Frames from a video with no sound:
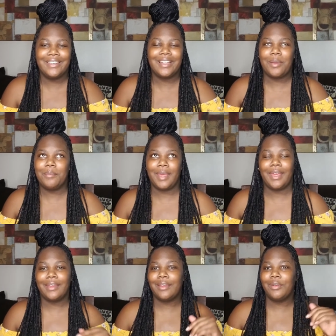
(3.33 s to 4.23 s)
and I'm
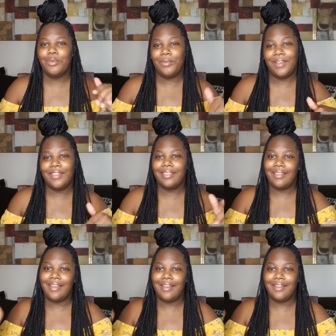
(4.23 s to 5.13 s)
back with
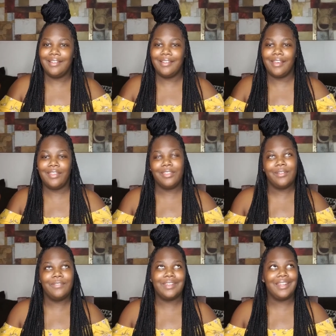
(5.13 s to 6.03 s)

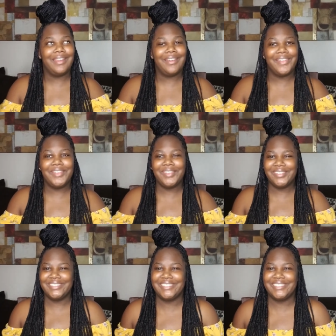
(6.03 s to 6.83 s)
another video.